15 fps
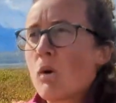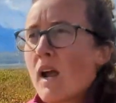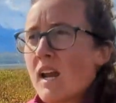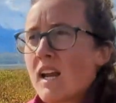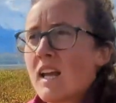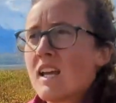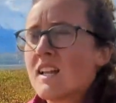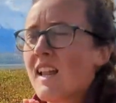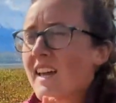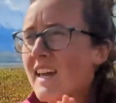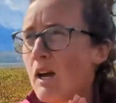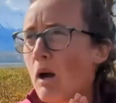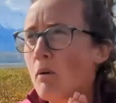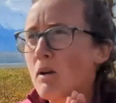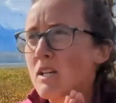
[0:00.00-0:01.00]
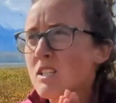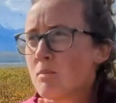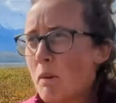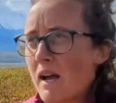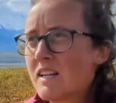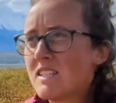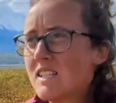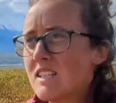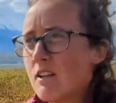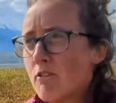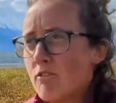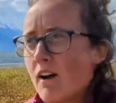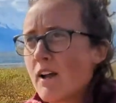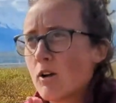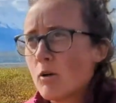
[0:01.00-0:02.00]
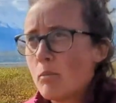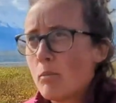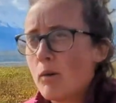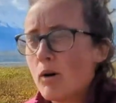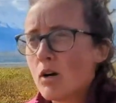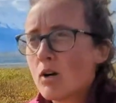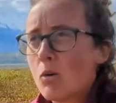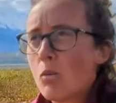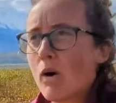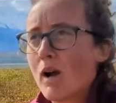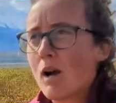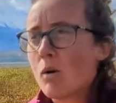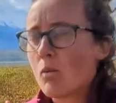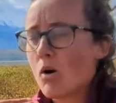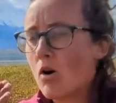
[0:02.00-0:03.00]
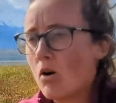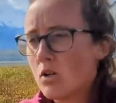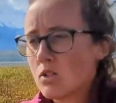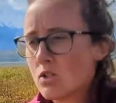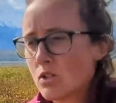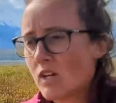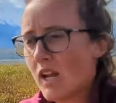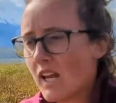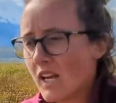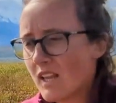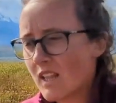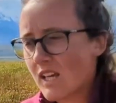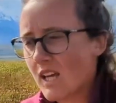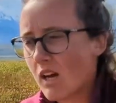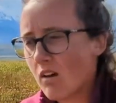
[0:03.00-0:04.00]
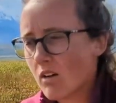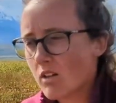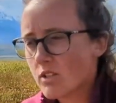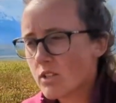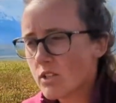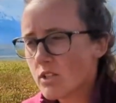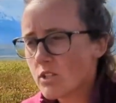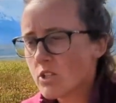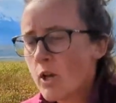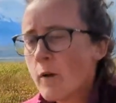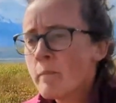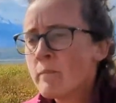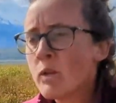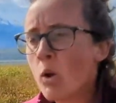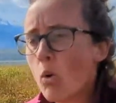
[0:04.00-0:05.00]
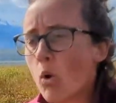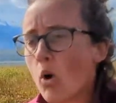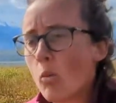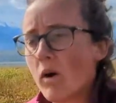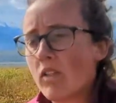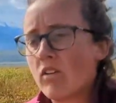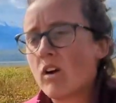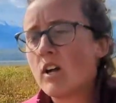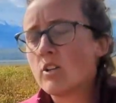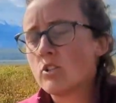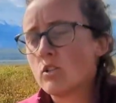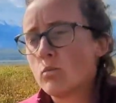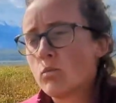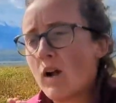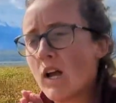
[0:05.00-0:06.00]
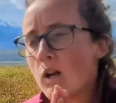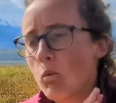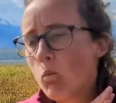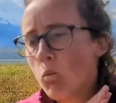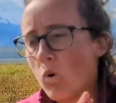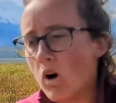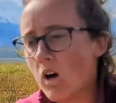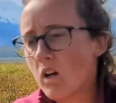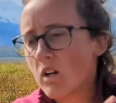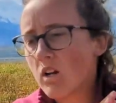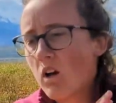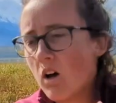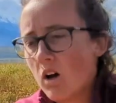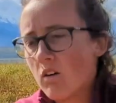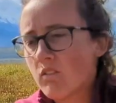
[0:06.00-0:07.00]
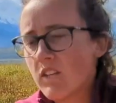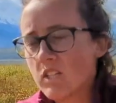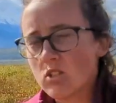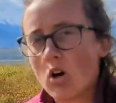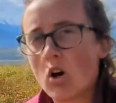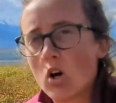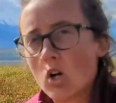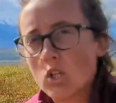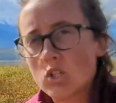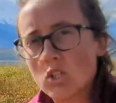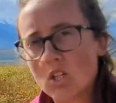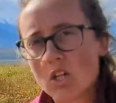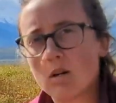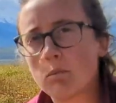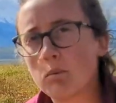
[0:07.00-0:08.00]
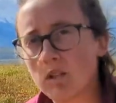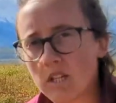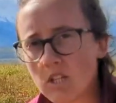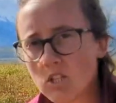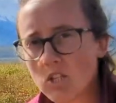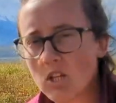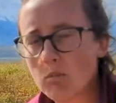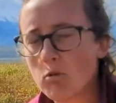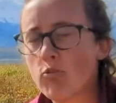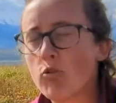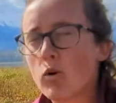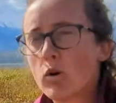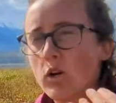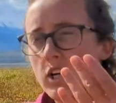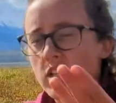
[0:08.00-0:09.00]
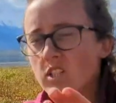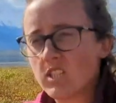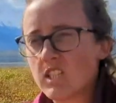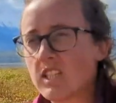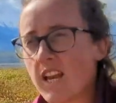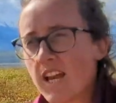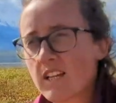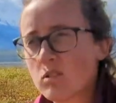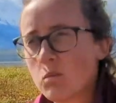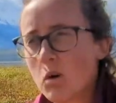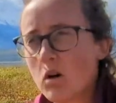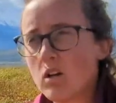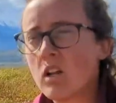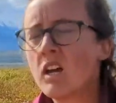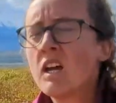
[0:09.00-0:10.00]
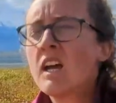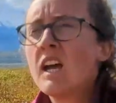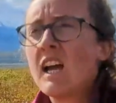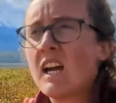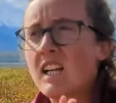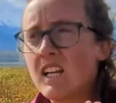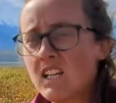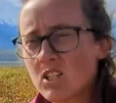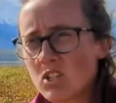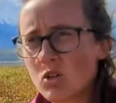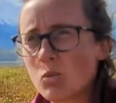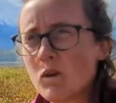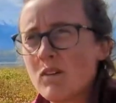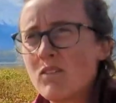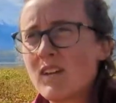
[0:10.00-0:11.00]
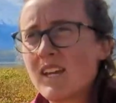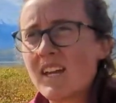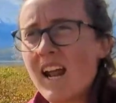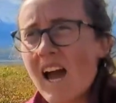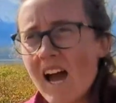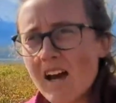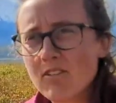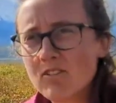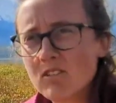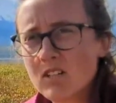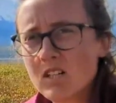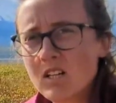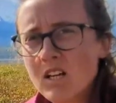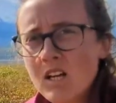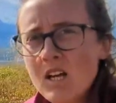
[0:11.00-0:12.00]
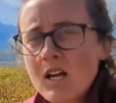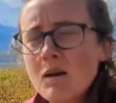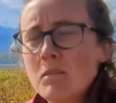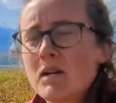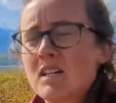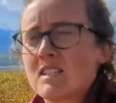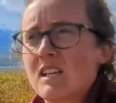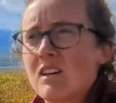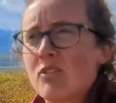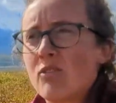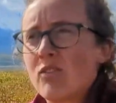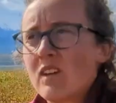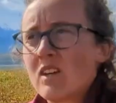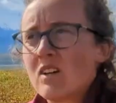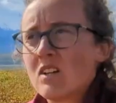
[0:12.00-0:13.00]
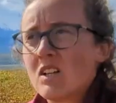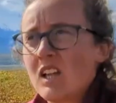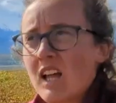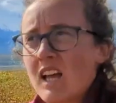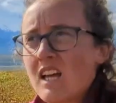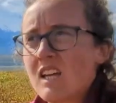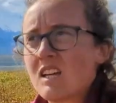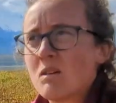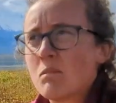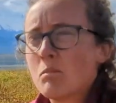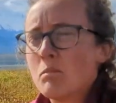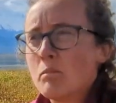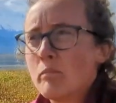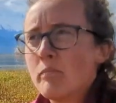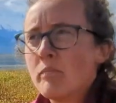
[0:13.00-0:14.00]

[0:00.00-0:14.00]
Writing it like I would expect it in the final book where we're alternating the characters, or whether I should write one of these arcs to completion before going on to the next one and interweaving it after, because I feel like